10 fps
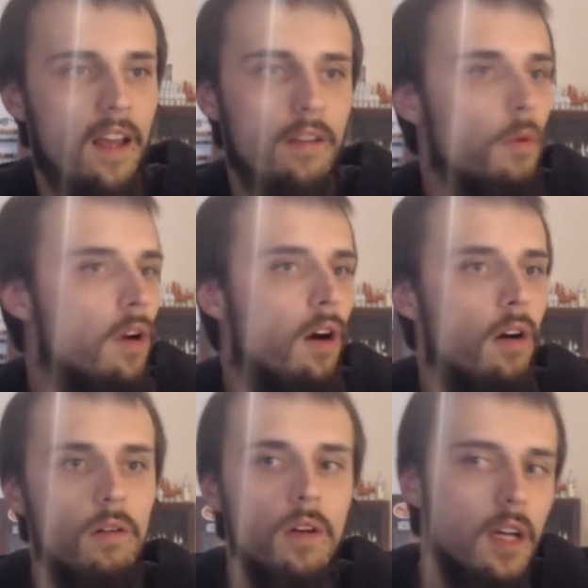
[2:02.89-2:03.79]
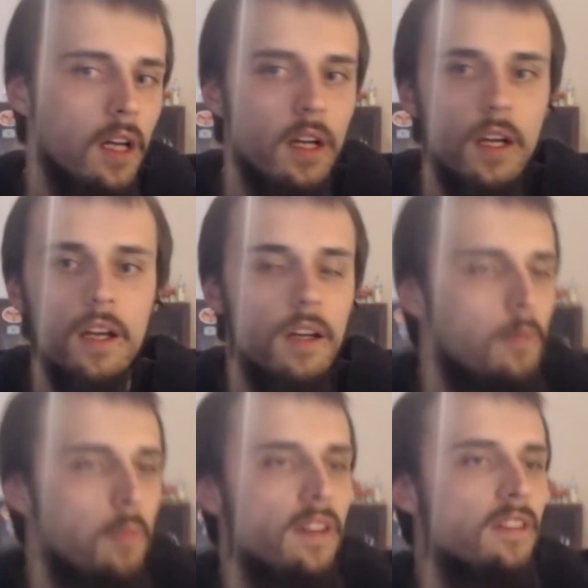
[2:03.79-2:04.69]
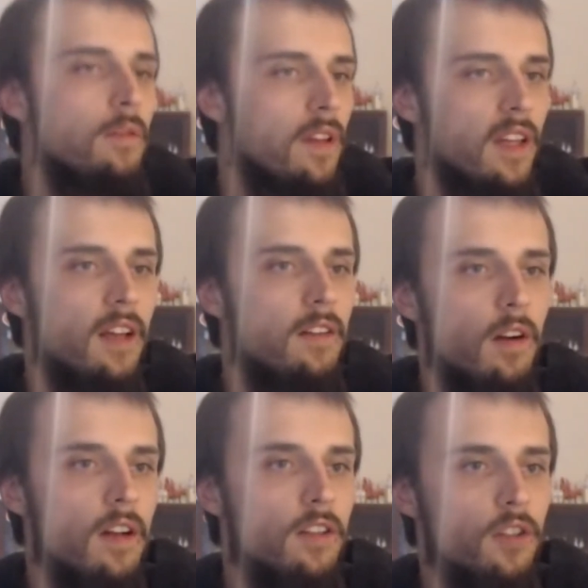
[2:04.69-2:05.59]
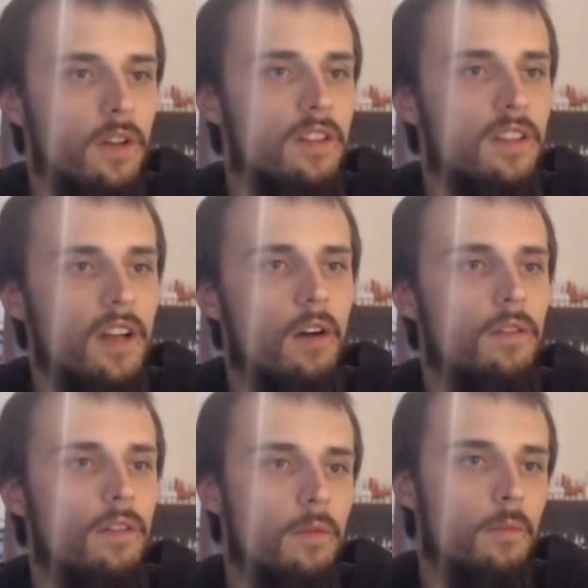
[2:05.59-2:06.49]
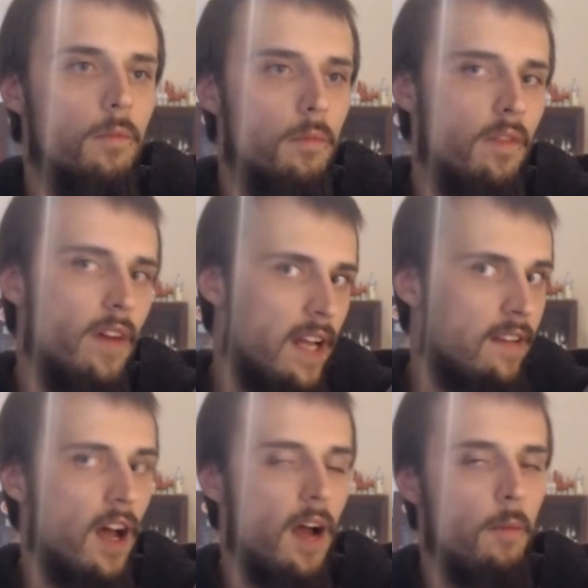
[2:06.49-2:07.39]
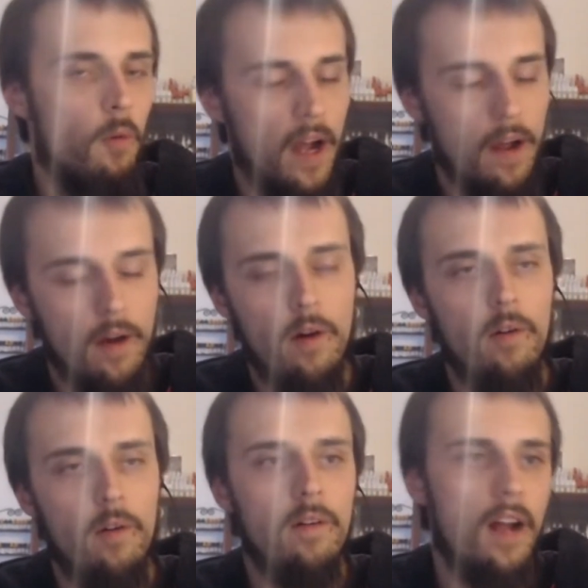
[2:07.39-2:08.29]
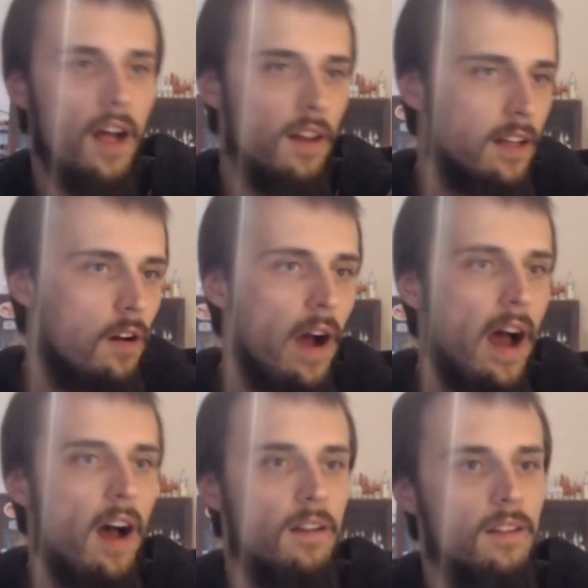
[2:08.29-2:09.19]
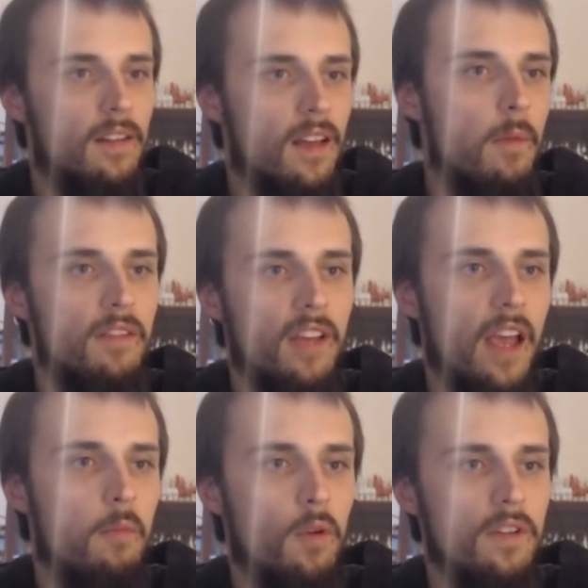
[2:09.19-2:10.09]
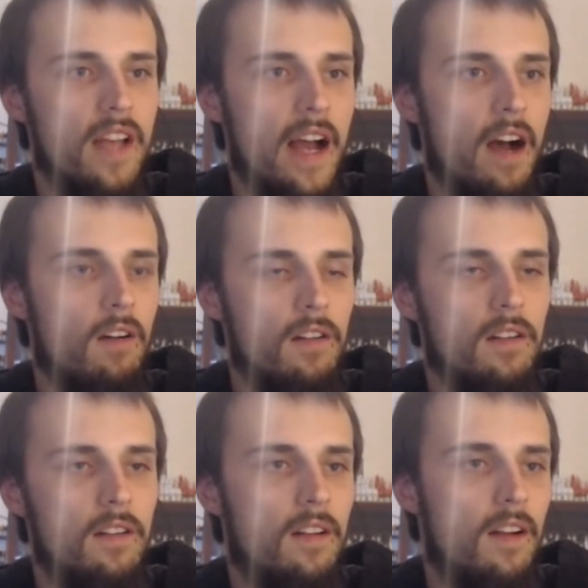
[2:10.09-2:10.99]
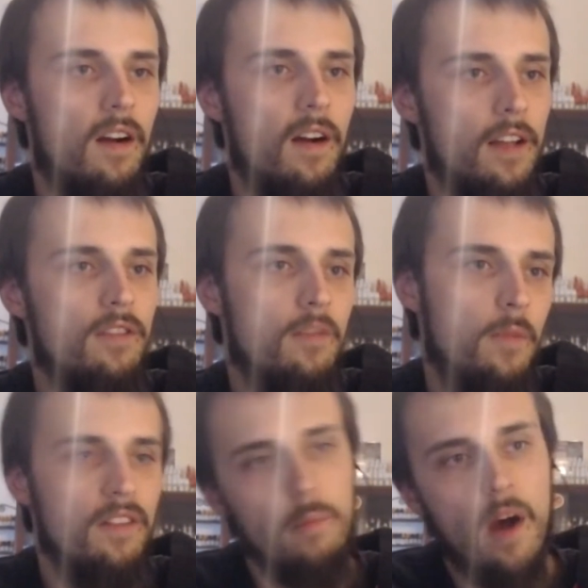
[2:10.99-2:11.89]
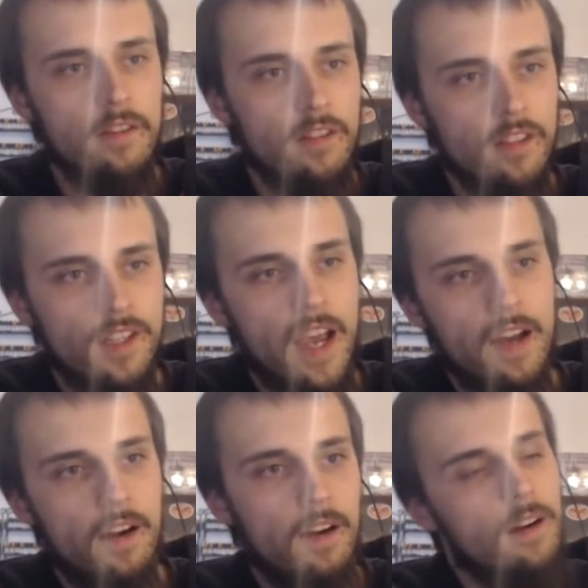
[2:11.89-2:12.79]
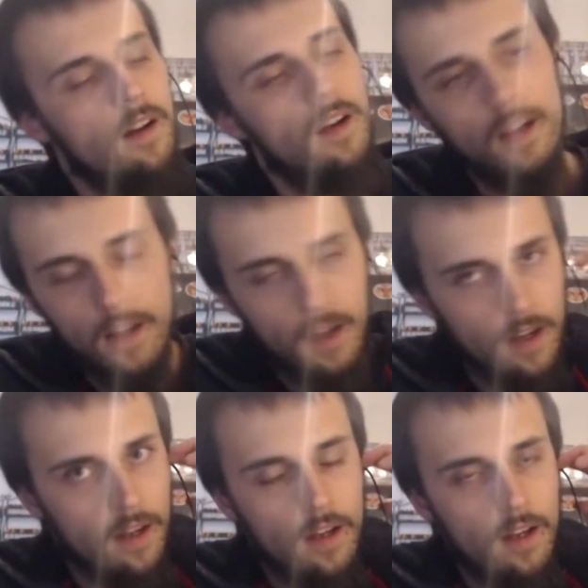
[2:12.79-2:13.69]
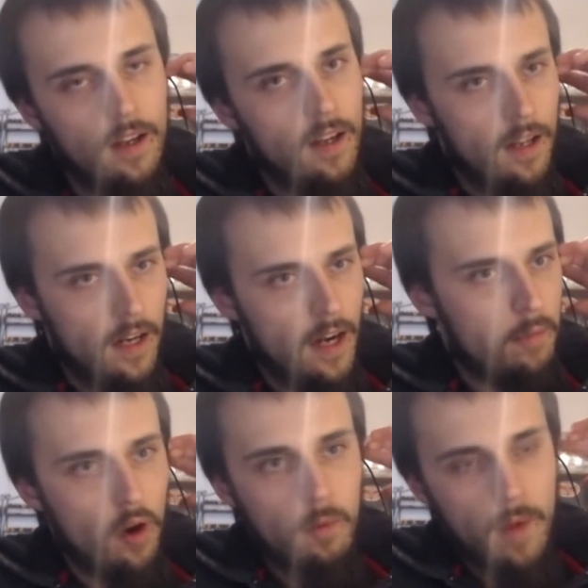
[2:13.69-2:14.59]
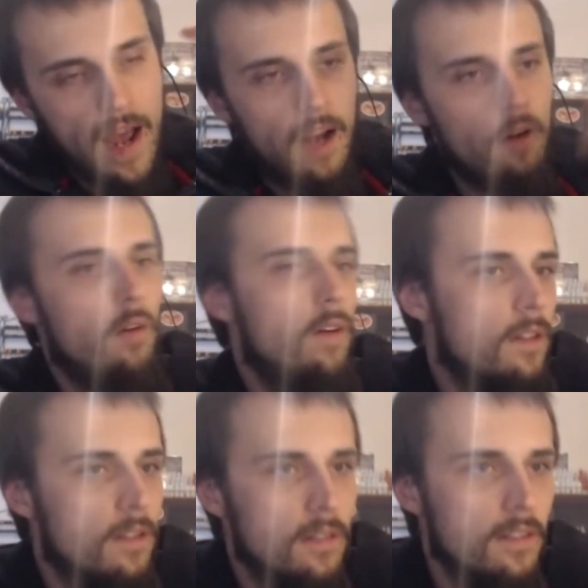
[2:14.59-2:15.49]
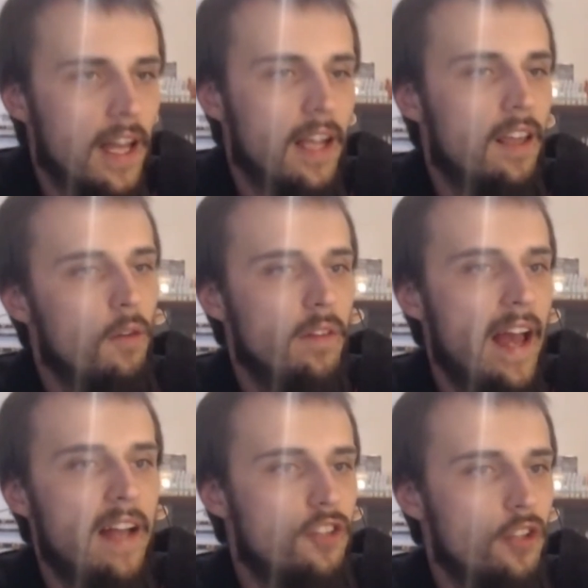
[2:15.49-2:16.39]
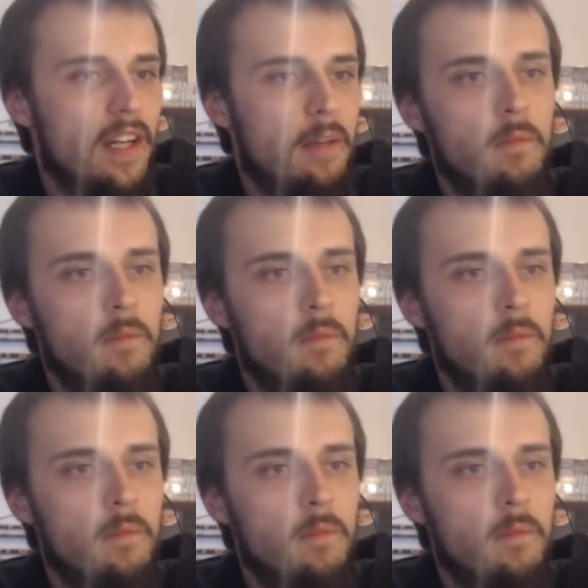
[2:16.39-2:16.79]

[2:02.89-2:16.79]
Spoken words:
We'll go places where the kids are going to enjoy themselves. If I get time on my own, I like to go out, get my skateboards out. I used to be a sponsored skater, and I broke my ankle, and that killed that dream.